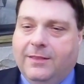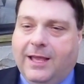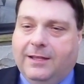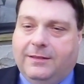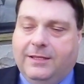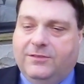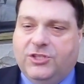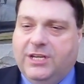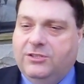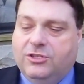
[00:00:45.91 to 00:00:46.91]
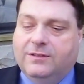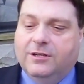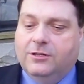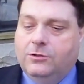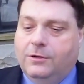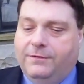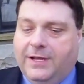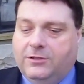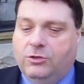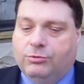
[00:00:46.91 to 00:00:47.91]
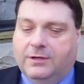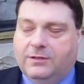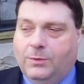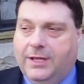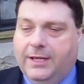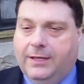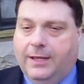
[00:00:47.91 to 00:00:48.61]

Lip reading: that these changes aren't going to affect New Brunswick,